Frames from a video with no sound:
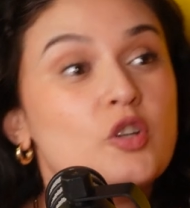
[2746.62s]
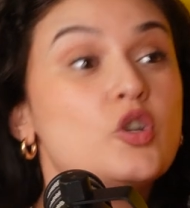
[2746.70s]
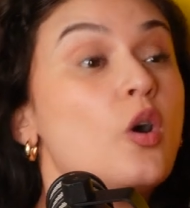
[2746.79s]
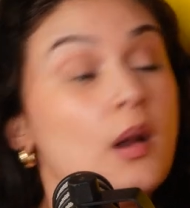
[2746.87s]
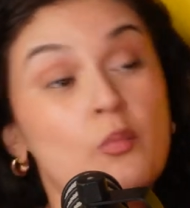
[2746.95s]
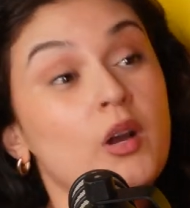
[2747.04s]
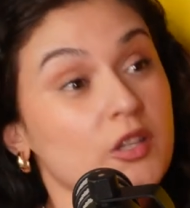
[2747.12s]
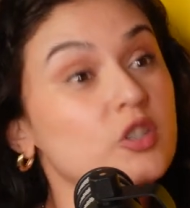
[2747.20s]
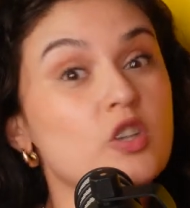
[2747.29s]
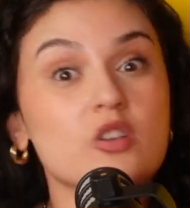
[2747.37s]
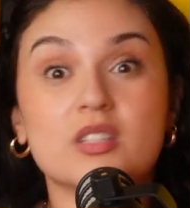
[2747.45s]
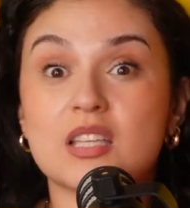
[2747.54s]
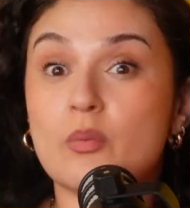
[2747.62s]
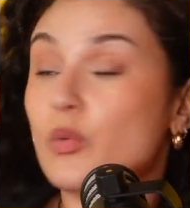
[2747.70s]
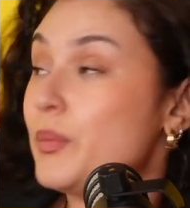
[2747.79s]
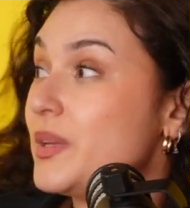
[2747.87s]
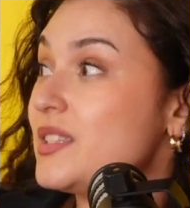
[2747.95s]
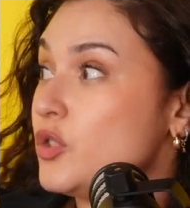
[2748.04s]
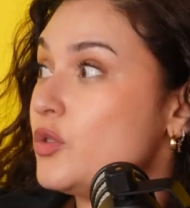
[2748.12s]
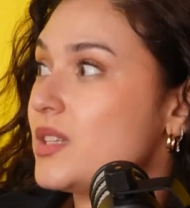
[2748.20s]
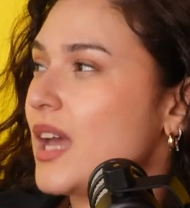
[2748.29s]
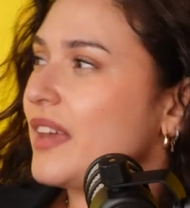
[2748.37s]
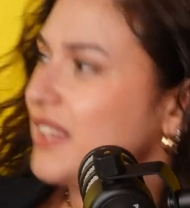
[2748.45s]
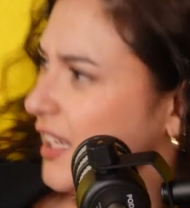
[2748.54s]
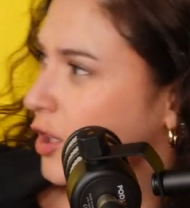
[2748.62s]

No, some women do say. I think